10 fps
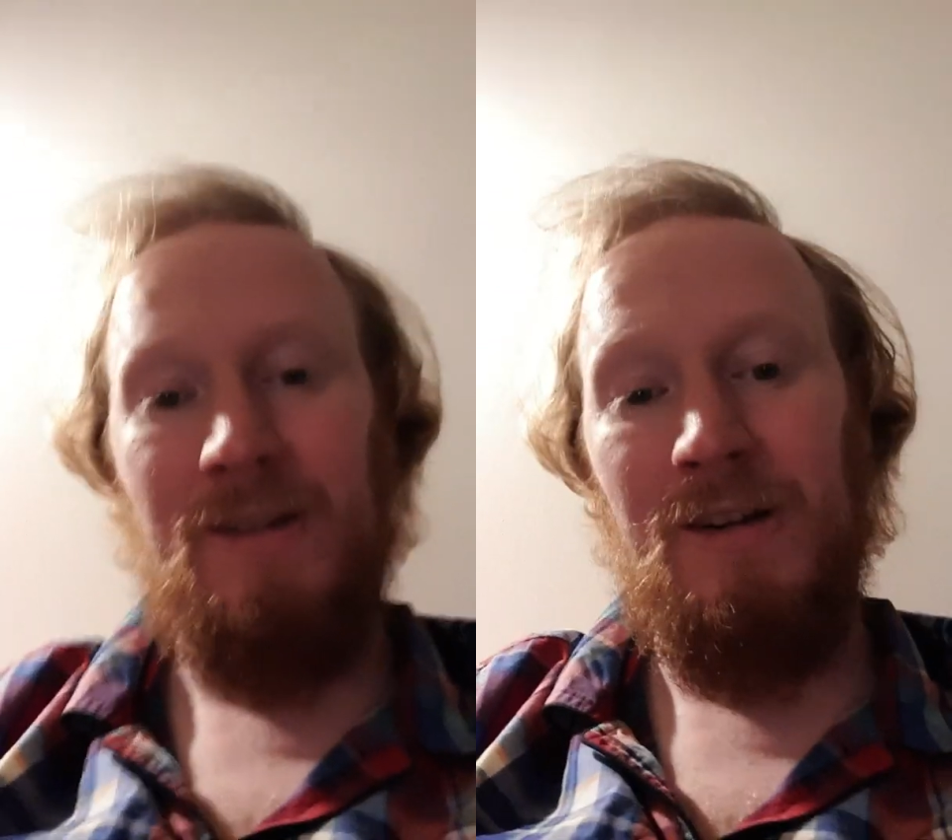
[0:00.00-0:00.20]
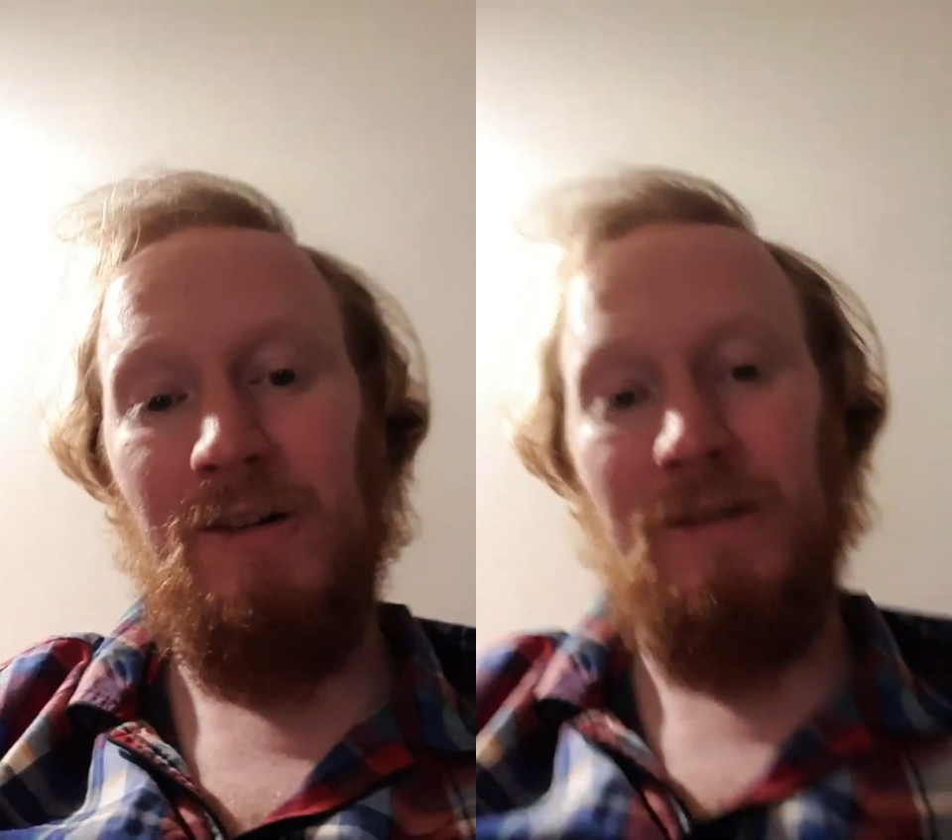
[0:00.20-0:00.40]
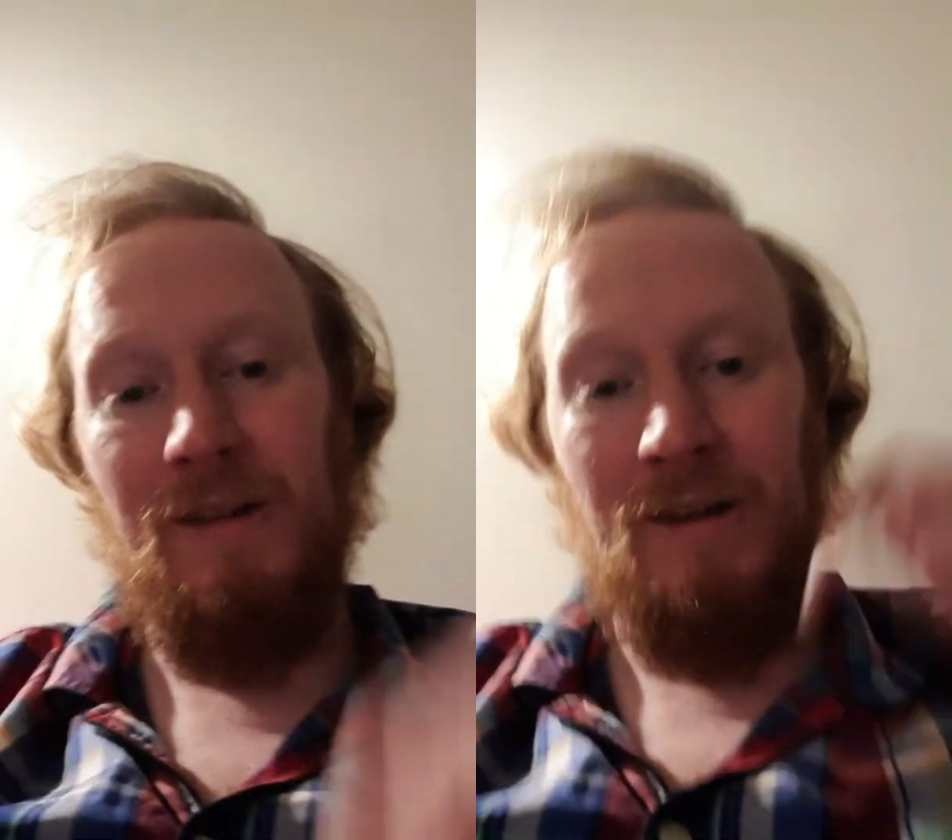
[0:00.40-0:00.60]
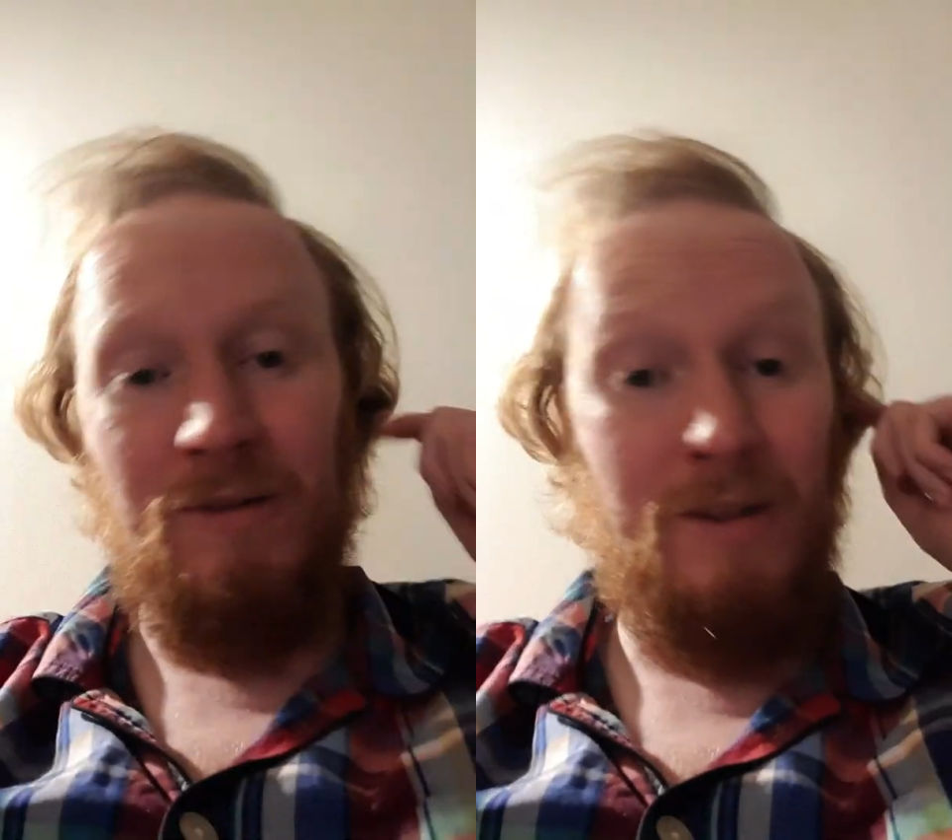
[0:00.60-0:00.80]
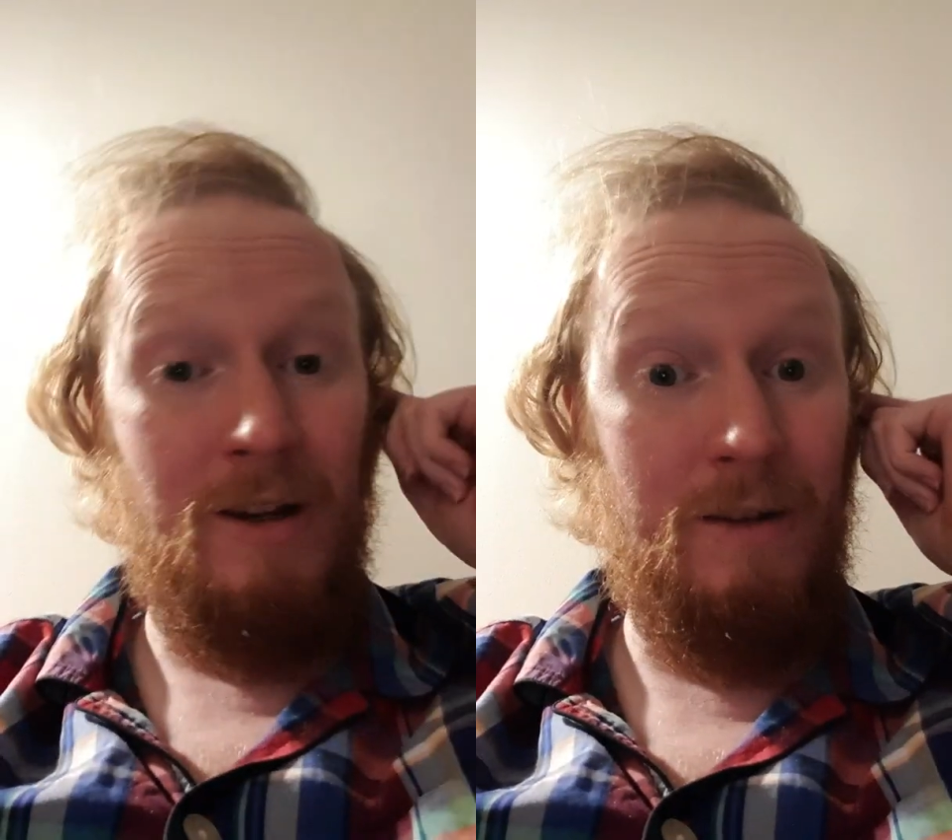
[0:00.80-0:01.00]
And I got down
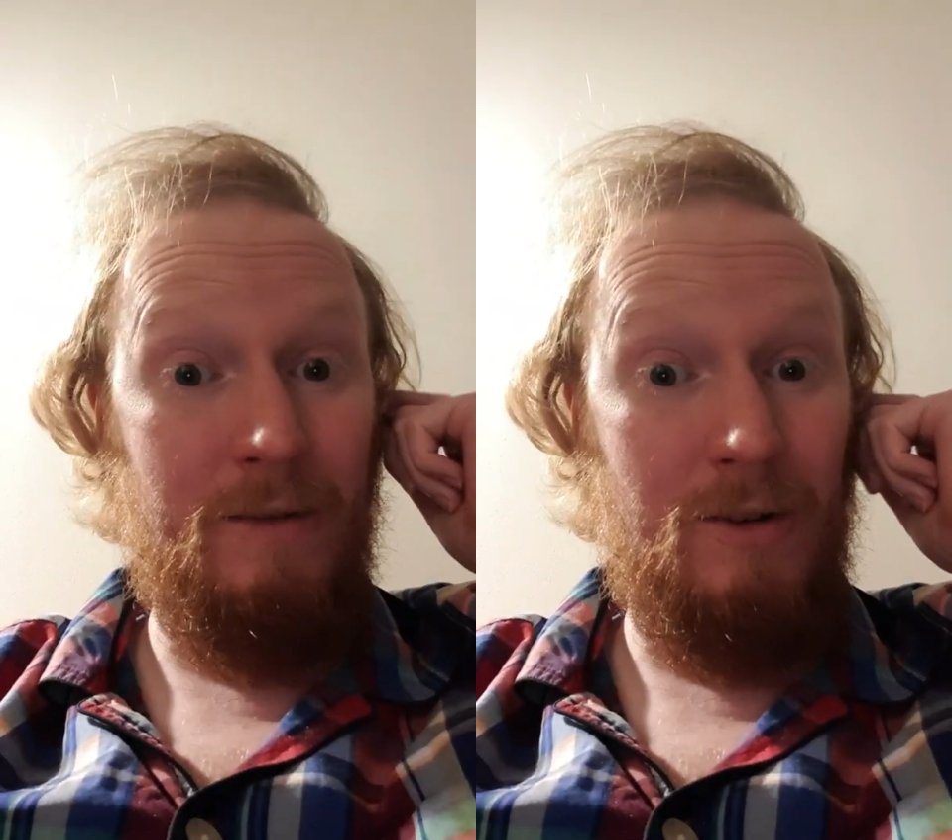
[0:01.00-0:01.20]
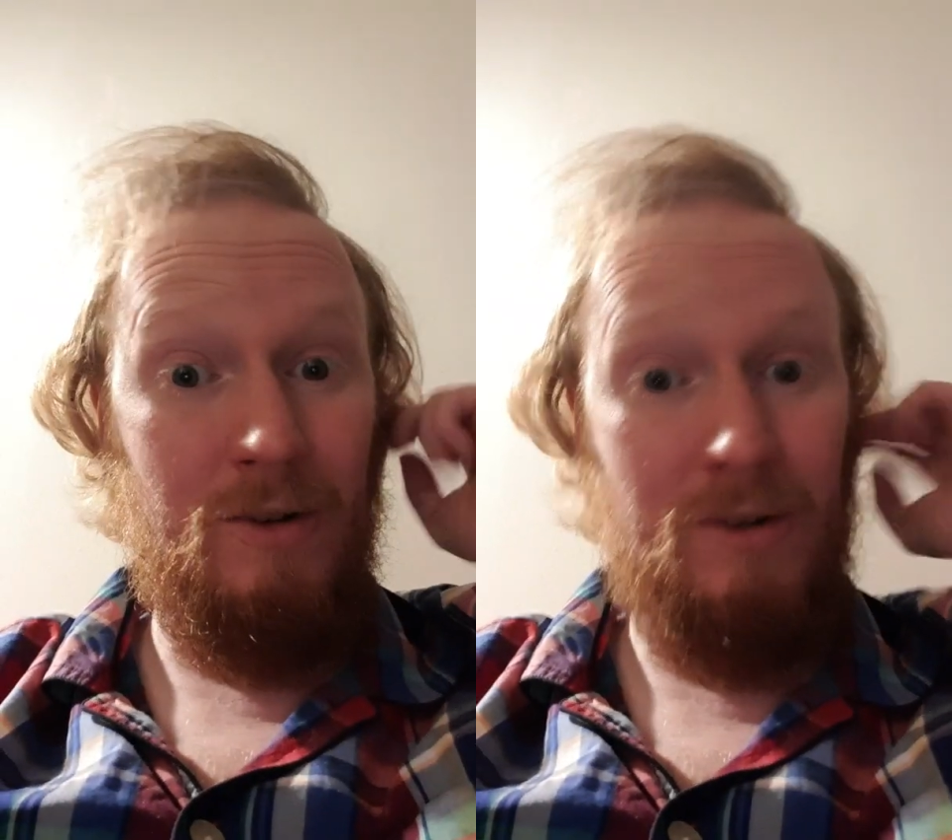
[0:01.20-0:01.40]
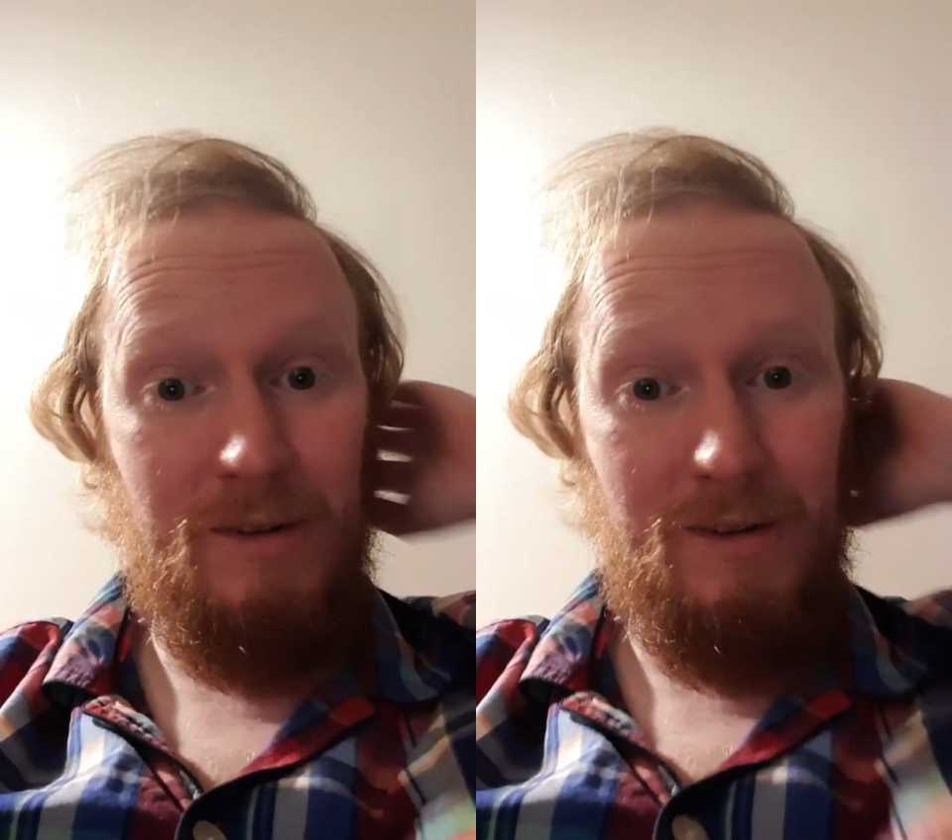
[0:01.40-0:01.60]
to the Isle of Dogs,